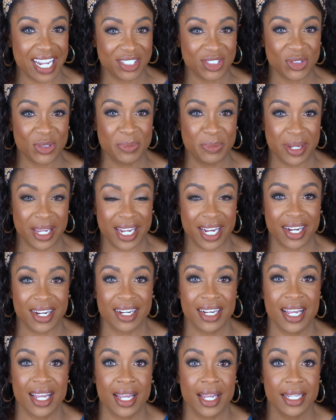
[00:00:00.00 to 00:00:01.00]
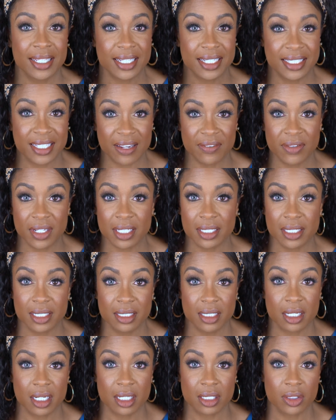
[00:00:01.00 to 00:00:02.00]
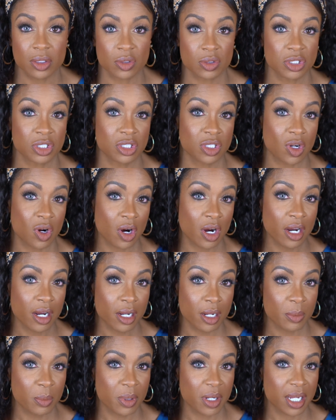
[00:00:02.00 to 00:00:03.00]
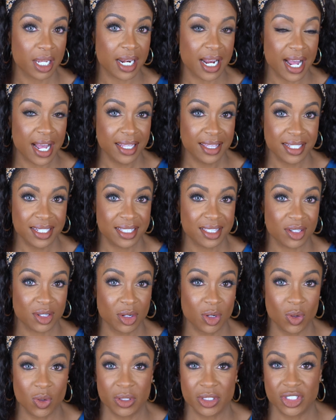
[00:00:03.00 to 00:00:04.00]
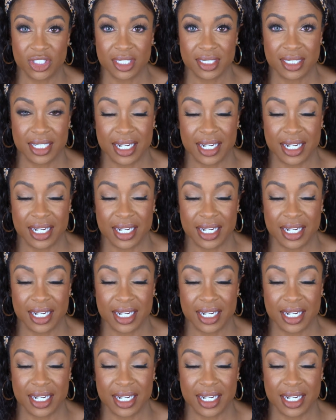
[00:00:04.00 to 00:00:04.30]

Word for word: natural pair. They definitely look a little stark, but I think they're gorgeous.